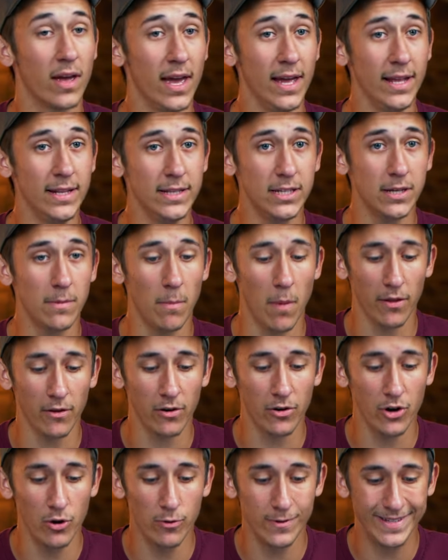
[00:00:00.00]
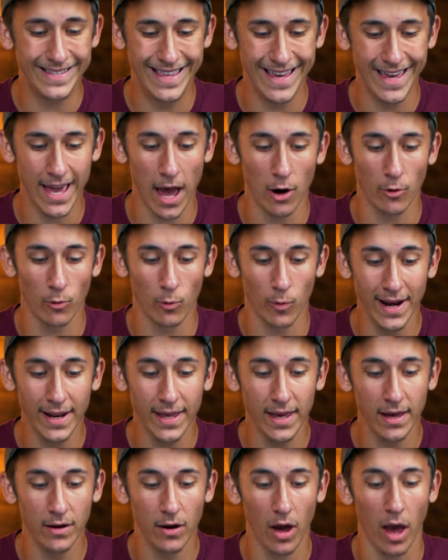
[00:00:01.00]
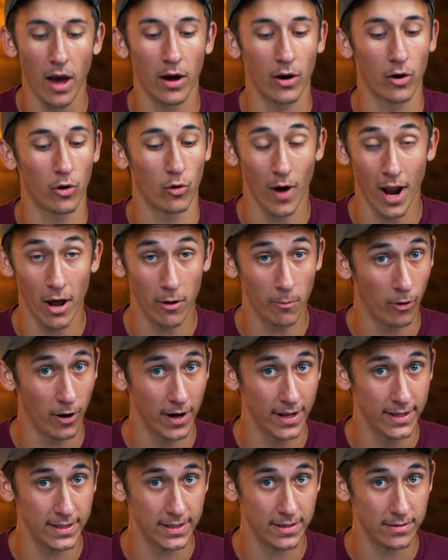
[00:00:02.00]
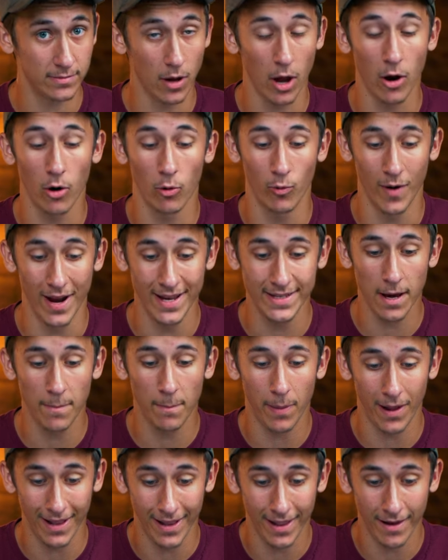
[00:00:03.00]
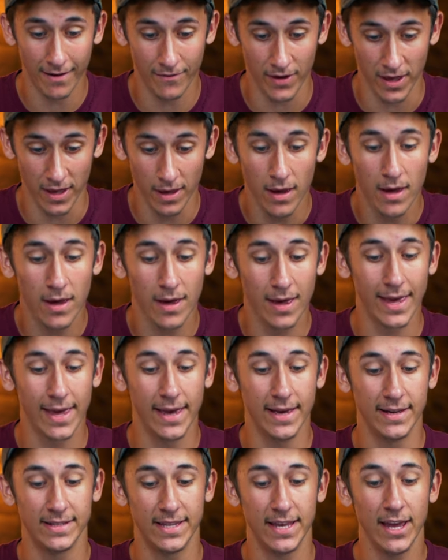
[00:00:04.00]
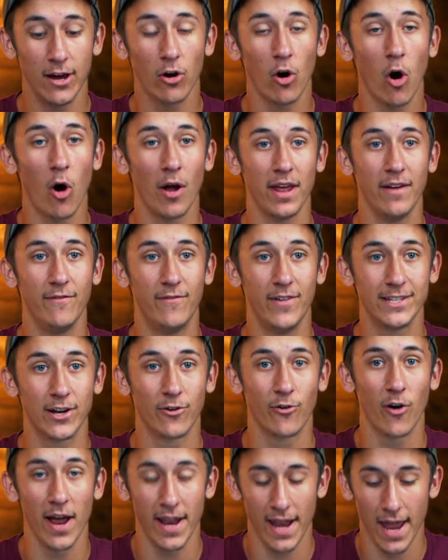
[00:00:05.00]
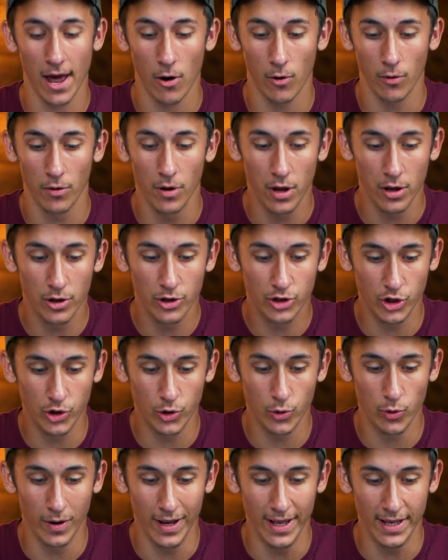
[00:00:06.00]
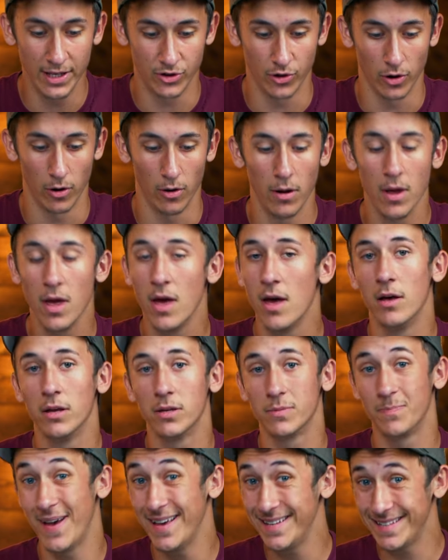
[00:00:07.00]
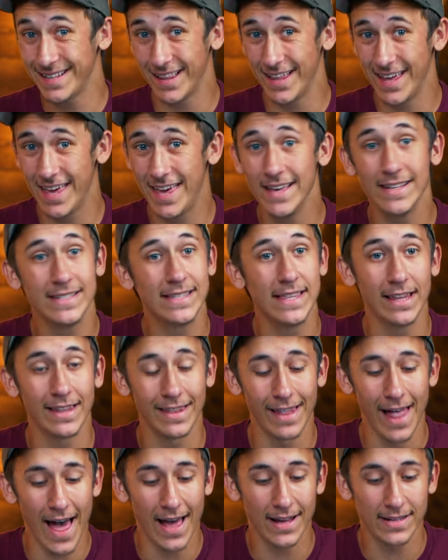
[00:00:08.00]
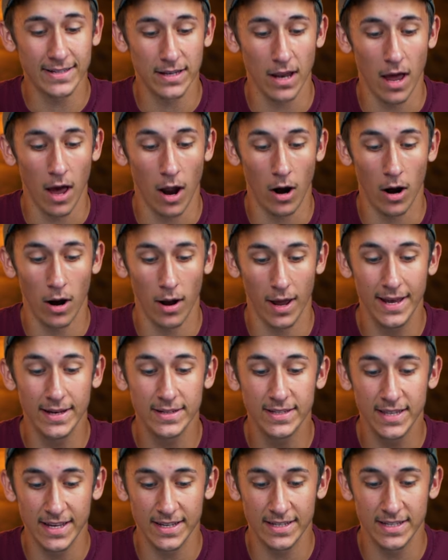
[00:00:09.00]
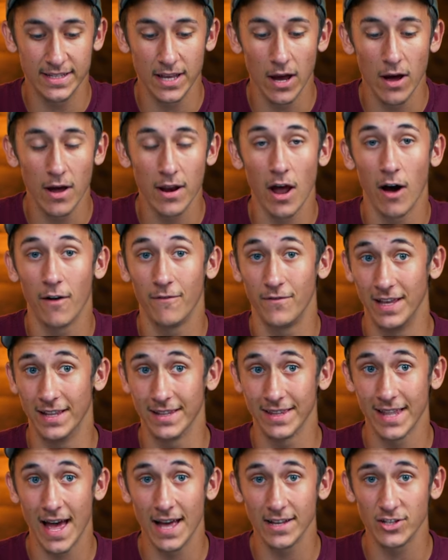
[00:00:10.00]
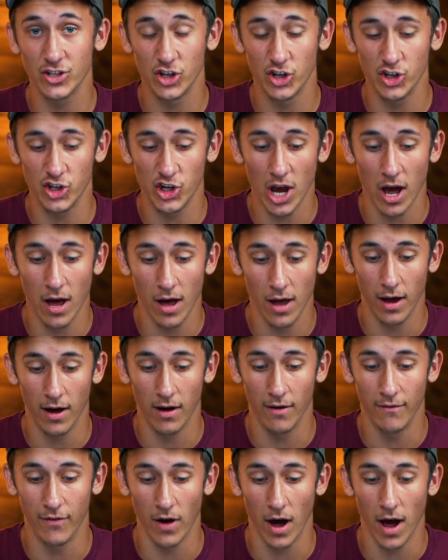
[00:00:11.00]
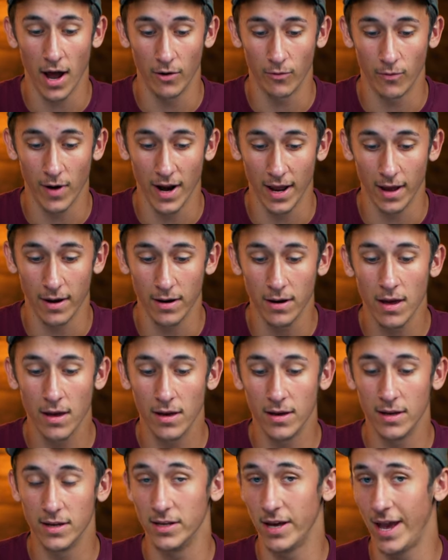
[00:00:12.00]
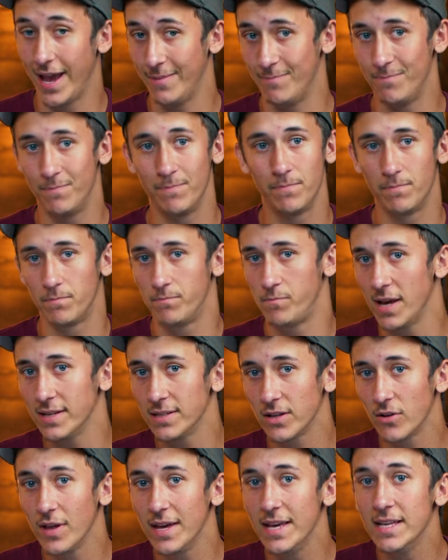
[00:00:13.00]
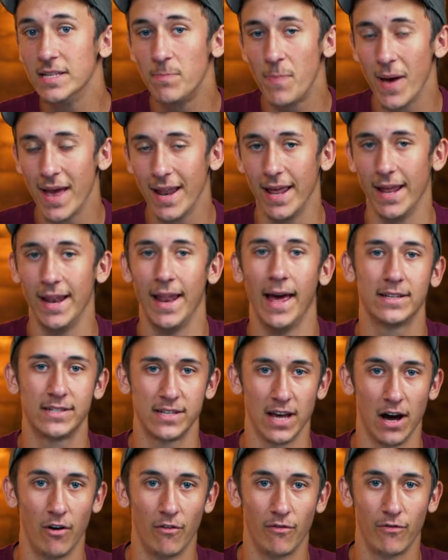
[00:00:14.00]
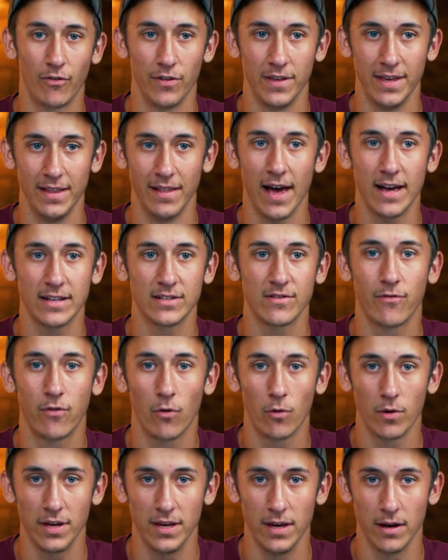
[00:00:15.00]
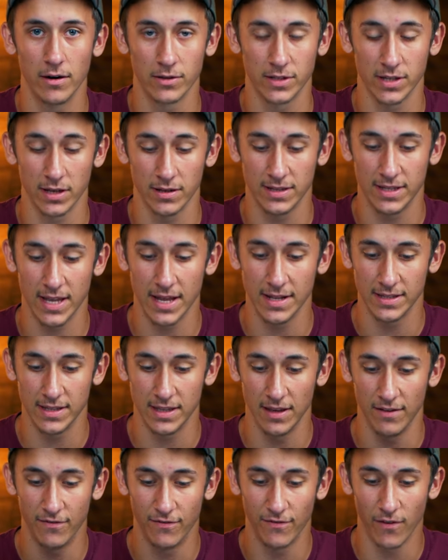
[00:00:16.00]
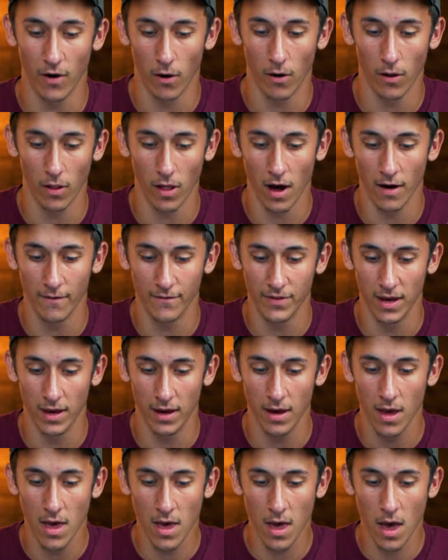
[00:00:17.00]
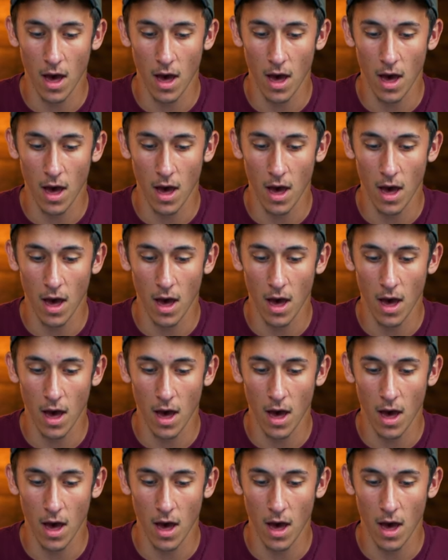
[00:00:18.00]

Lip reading: In some other news, the Iranian crown prince, Reza Pahlavi, he is here on a visit right now to Israel. So basically, he's the last, he's the son of the last Shah of Iran, and basically, he's been in exile for the last 40 years since the fall of the,